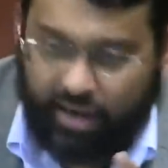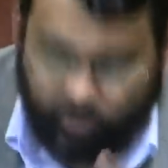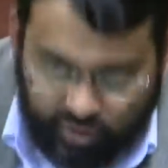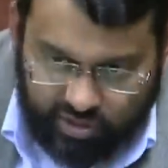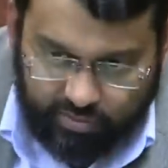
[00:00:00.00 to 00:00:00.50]

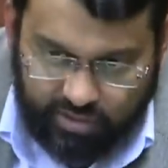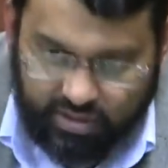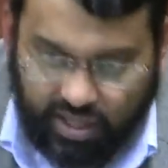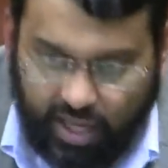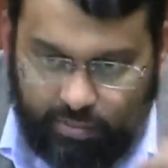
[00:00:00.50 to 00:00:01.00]
Christmas
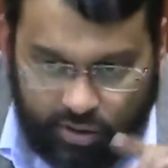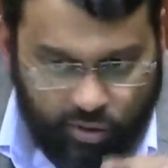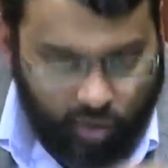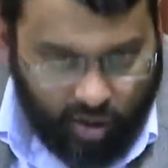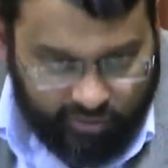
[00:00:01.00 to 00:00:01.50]
time in
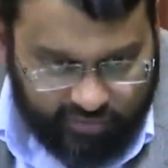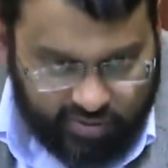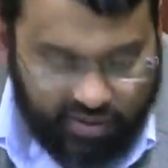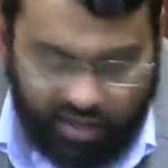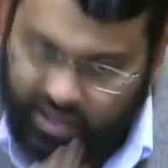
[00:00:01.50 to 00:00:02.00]
your
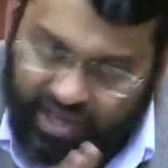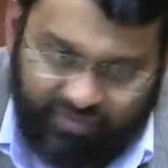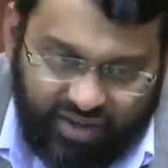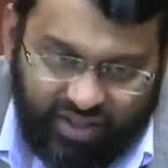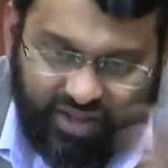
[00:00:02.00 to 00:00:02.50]
office
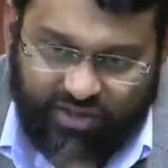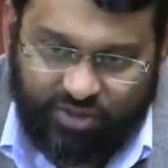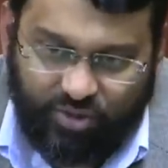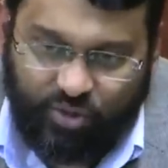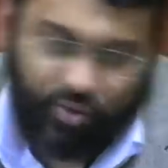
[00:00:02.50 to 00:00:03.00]
have nothing
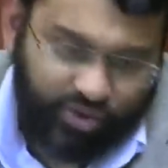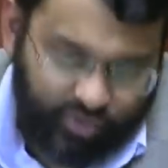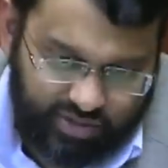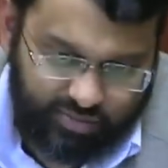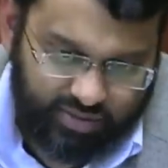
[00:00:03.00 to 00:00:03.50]
to do with
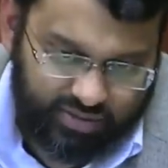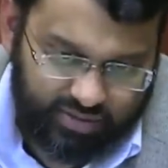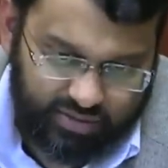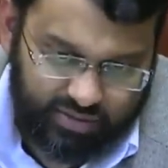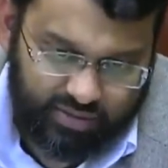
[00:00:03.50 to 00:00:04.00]

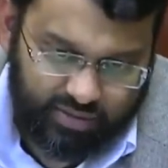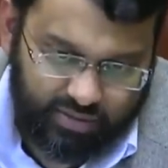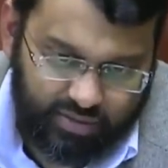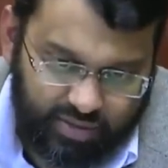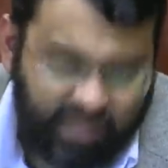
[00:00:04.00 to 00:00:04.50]
Christmas.
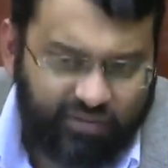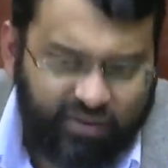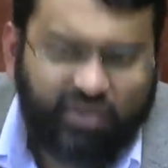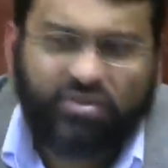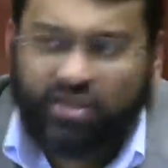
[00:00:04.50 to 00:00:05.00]
Even
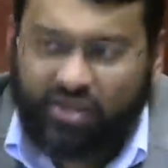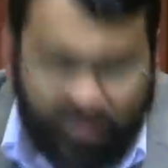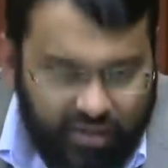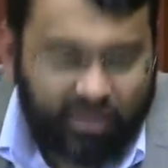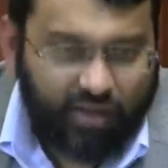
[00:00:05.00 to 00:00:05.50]
if the
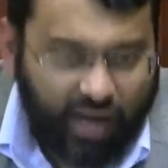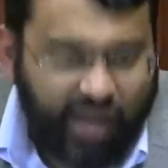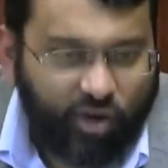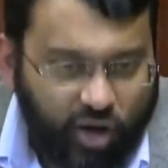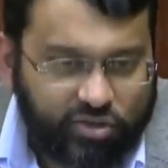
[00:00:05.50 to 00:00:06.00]

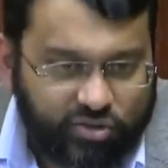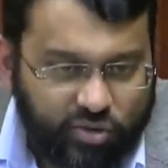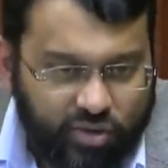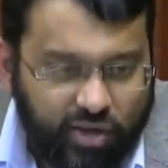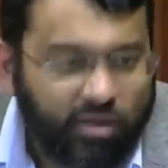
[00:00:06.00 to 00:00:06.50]
icons are
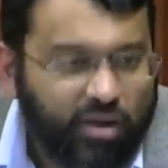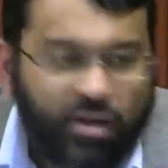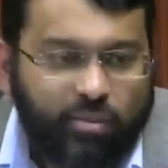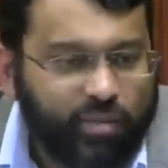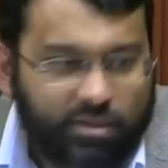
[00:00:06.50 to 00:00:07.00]
there,
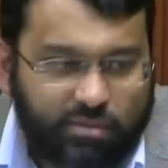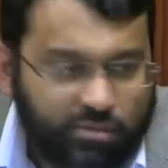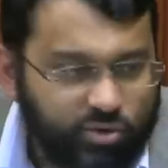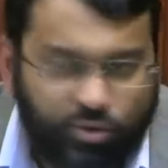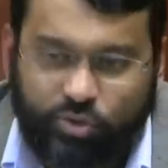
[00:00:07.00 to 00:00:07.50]
but
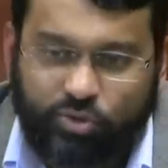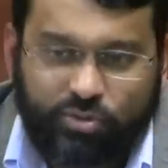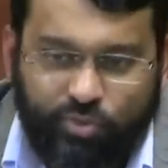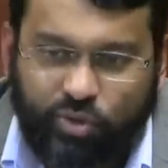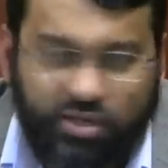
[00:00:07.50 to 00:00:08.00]
Jews,
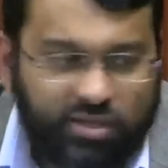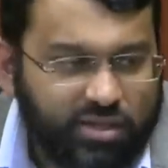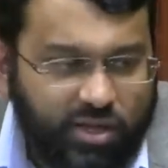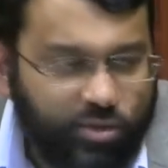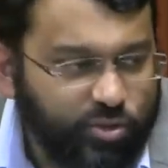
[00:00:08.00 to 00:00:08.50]
Buddhists,
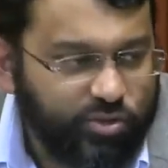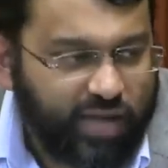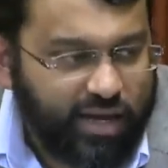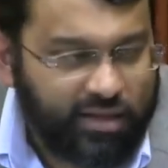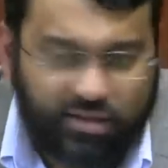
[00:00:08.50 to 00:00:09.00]
Hindus,
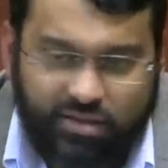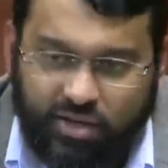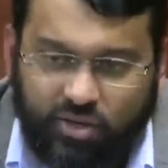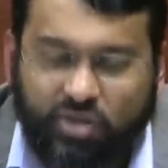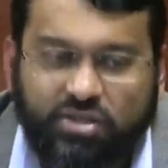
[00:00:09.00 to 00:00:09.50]
atheists,
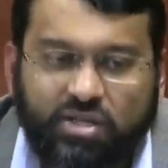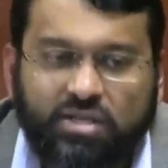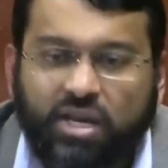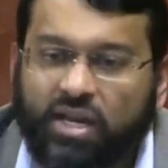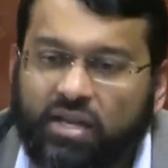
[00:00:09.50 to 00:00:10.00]
agnostics,
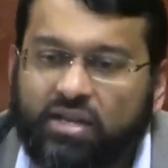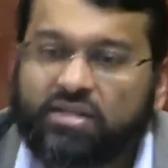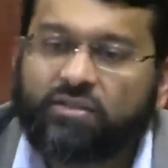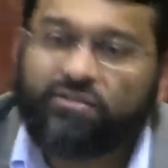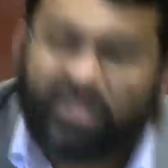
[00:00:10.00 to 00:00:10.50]
it is
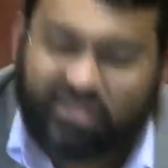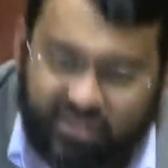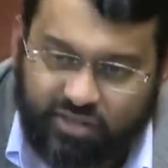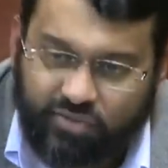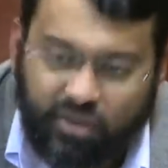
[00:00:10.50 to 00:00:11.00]
a
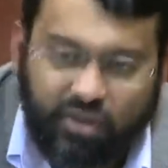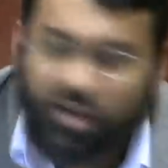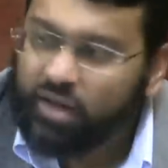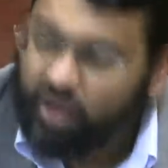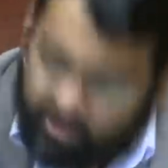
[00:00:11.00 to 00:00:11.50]
festival
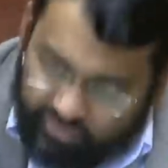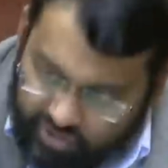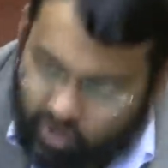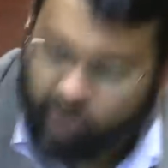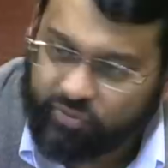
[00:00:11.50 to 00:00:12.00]
of
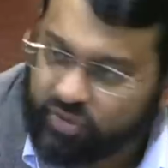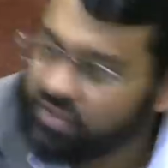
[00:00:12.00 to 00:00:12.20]
the office.